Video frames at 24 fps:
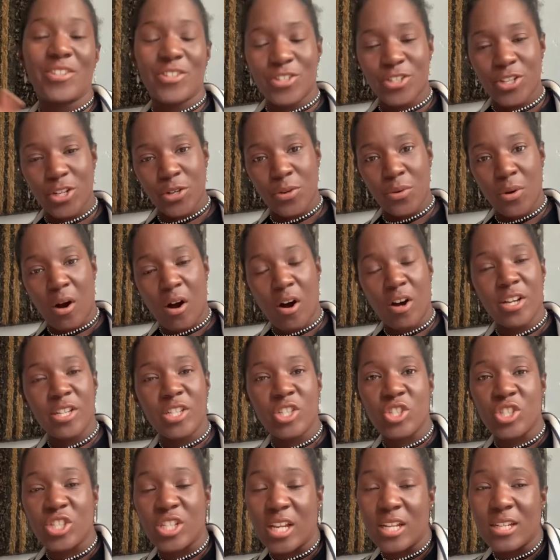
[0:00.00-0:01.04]
so I
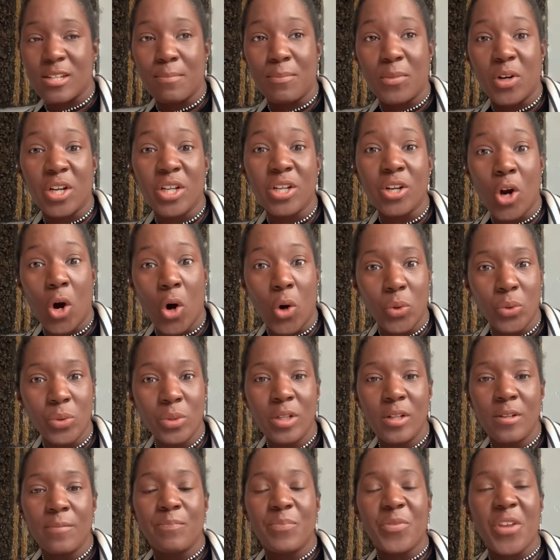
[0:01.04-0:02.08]
set my goal
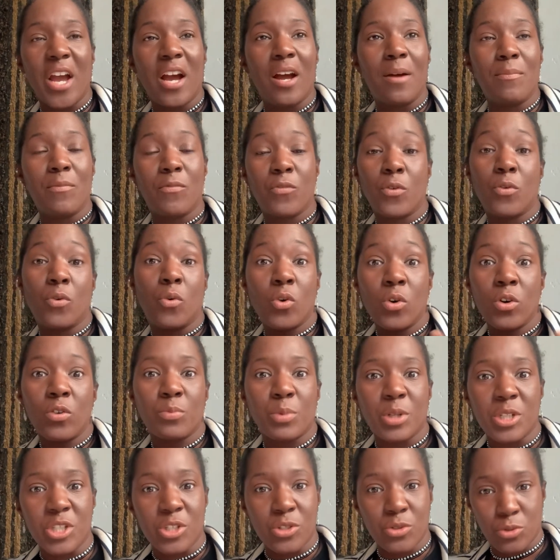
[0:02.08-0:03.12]
for all of my
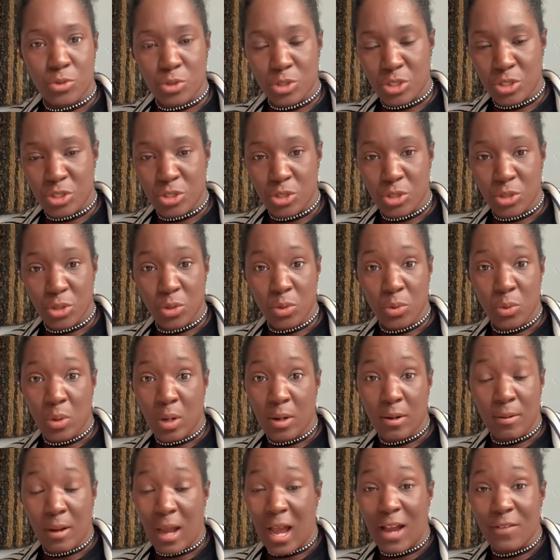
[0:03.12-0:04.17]
children to
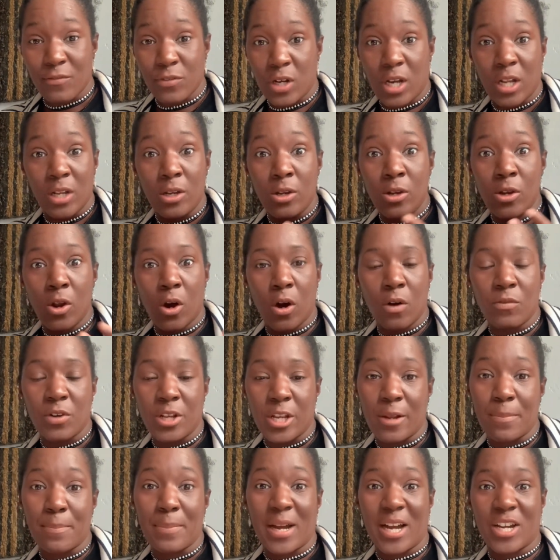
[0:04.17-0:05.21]
have a love and a
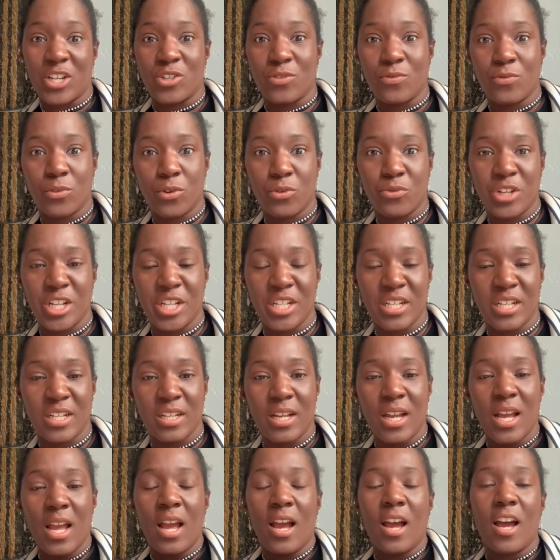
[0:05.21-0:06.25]
passion for reading.
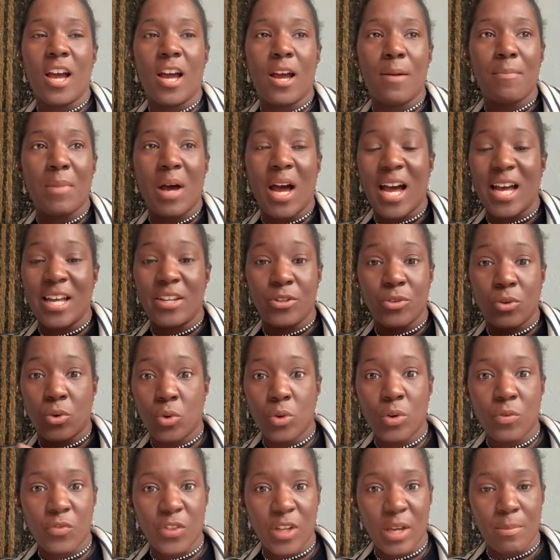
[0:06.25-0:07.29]
And all
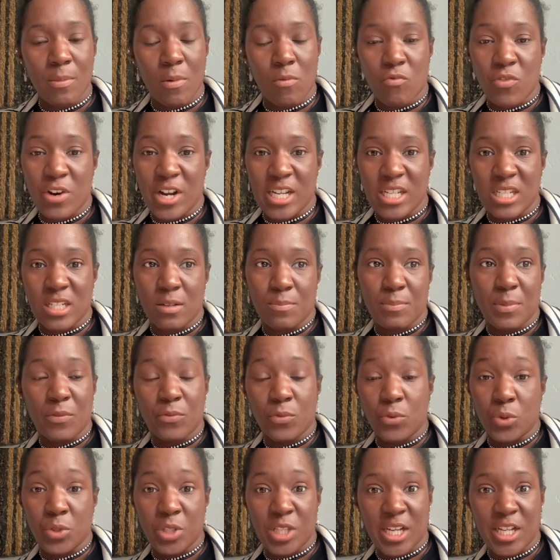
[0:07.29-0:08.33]
of them read
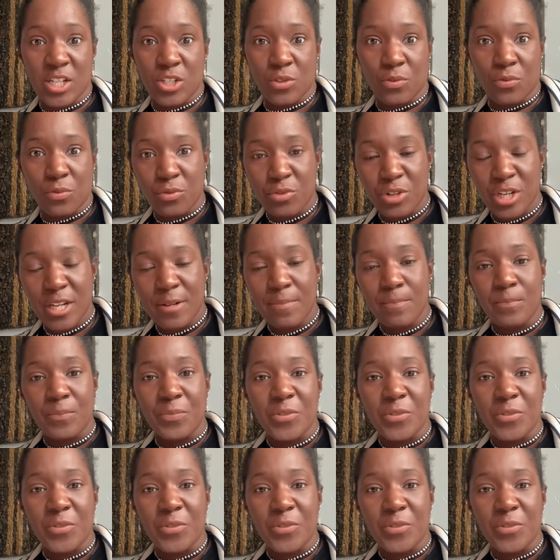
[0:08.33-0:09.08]
before the age of 3.